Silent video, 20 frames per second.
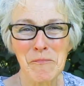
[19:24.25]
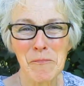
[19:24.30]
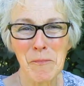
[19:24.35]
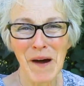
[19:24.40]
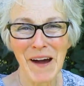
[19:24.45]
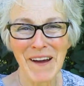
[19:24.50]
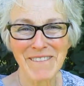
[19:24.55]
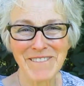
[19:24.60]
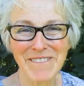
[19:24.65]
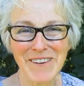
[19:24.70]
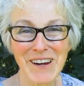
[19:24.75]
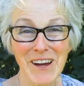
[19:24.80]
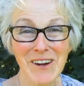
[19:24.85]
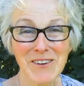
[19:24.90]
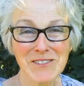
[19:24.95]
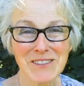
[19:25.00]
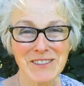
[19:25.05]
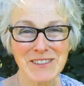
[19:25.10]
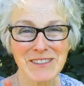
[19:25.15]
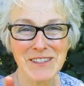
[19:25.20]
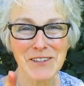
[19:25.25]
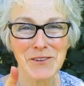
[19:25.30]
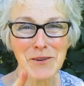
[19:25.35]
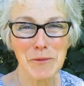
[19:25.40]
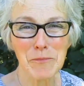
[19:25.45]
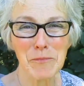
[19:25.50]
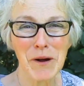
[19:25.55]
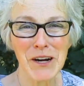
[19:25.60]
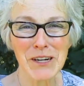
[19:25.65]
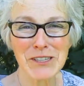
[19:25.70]
Bye for now. See you
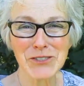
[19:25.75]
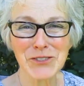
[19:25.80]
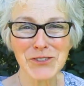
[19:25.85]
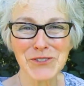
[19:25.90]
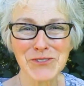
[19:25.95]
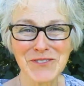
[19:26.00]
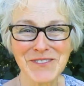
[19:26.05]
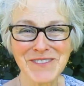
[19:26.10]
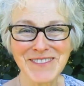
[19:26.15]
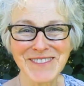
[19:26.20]
at part two.